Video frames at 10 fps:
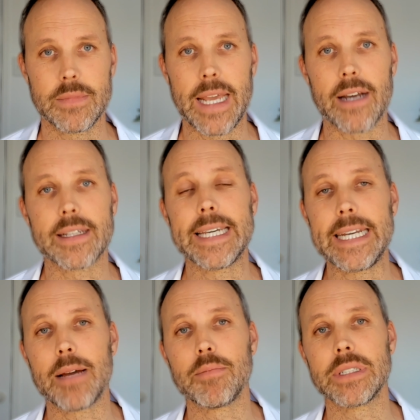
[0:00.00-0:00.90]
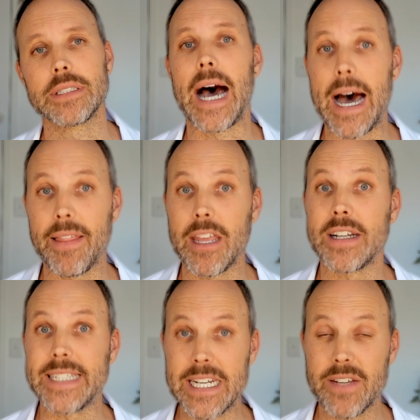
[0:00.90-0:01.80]
Now, key numbers are the
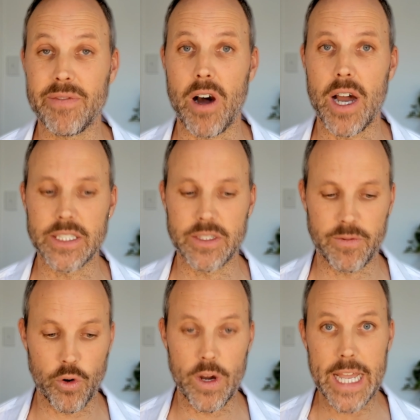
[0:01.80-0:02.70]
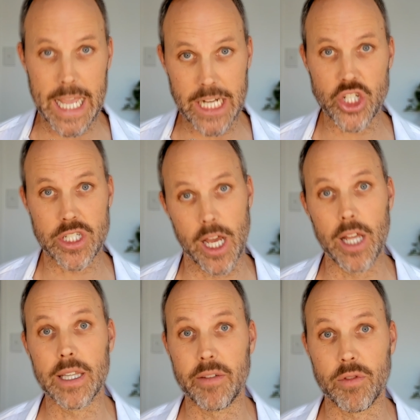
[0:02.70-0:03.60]
identifiers for each
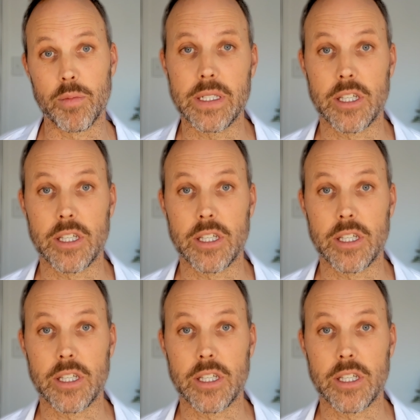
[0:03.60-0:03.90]
deliverable.